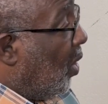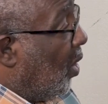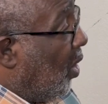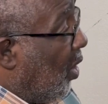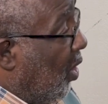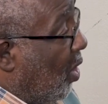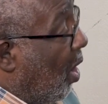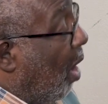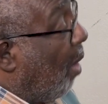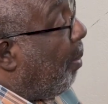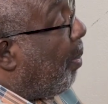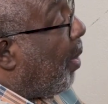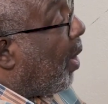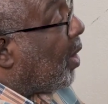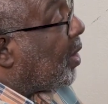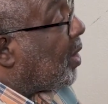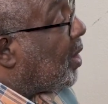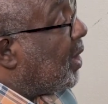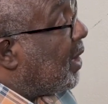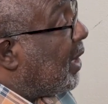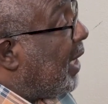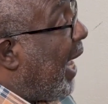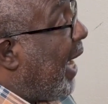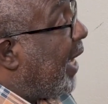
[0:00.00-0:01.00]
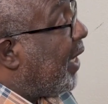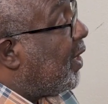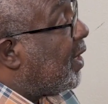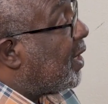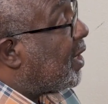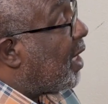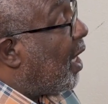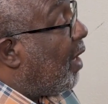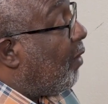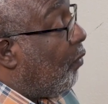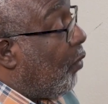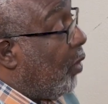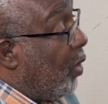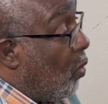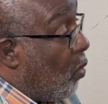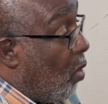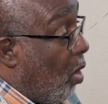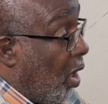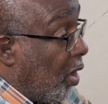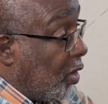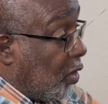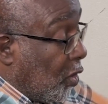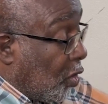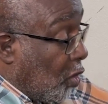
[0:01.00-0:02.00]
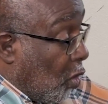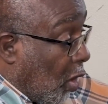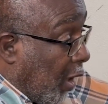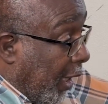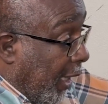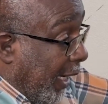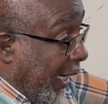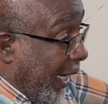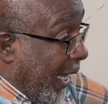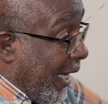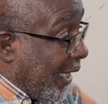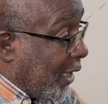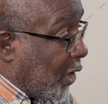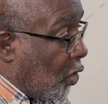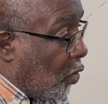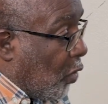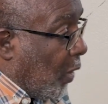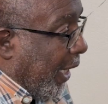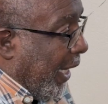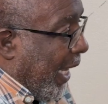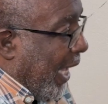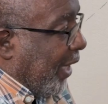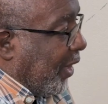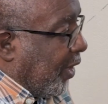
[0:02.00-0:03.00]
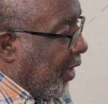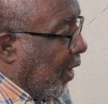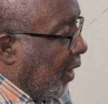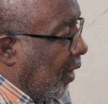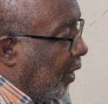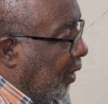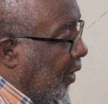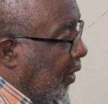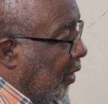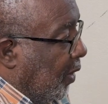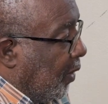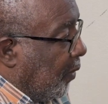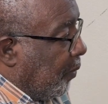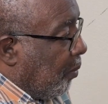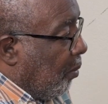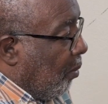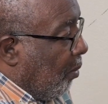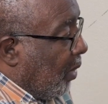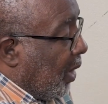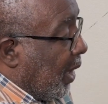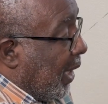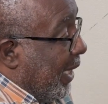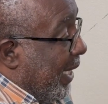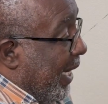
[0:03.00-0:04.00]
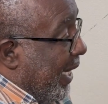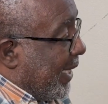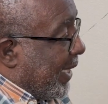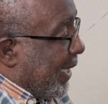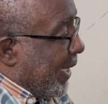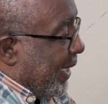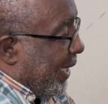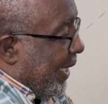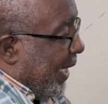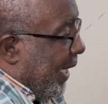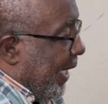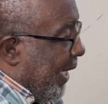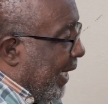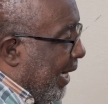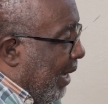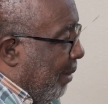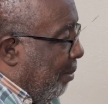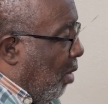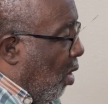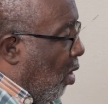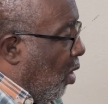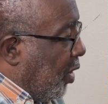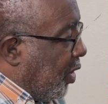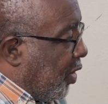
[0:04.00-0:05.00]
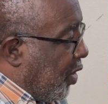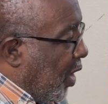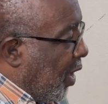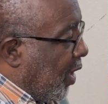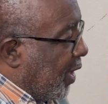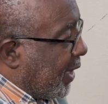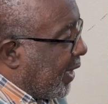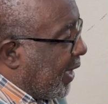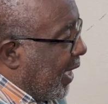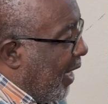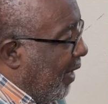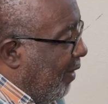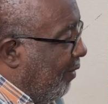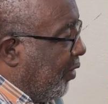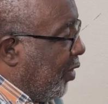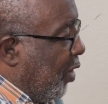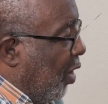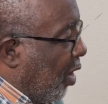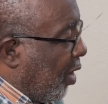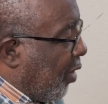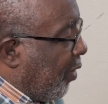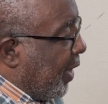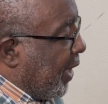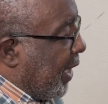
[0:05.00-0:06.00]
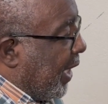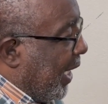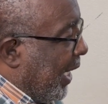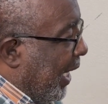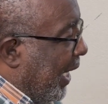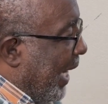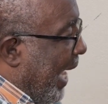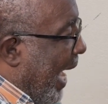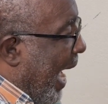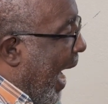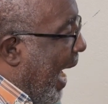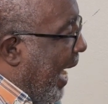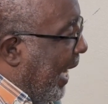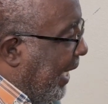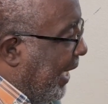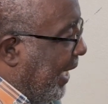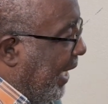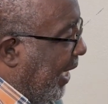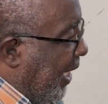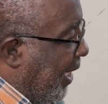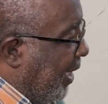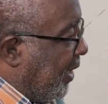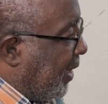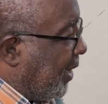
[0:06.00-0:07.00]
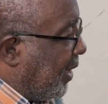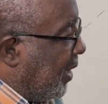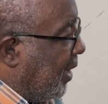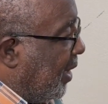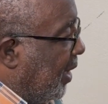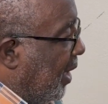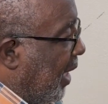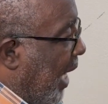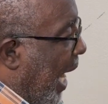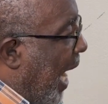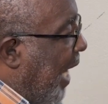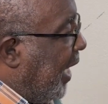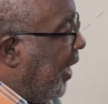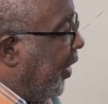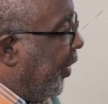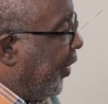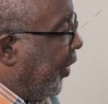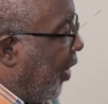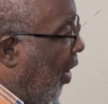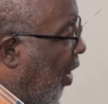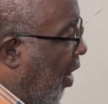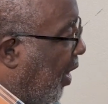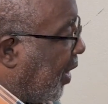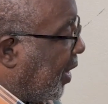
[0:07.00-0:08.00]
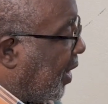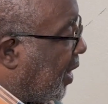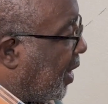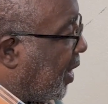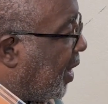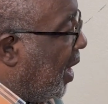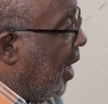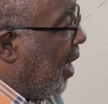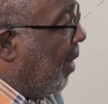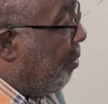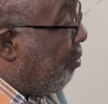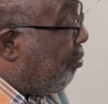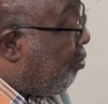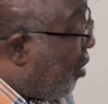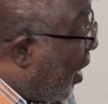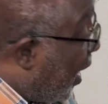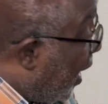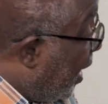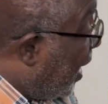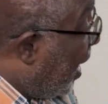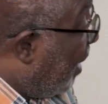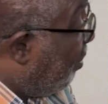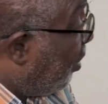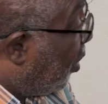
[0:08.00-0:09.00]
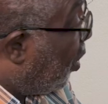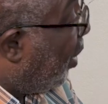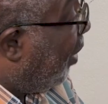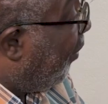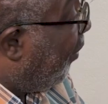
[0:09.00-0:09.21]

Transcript: young persons like yourself, we want to get together, distill amongst yourselves your critical ideas and thoughts, bring them to the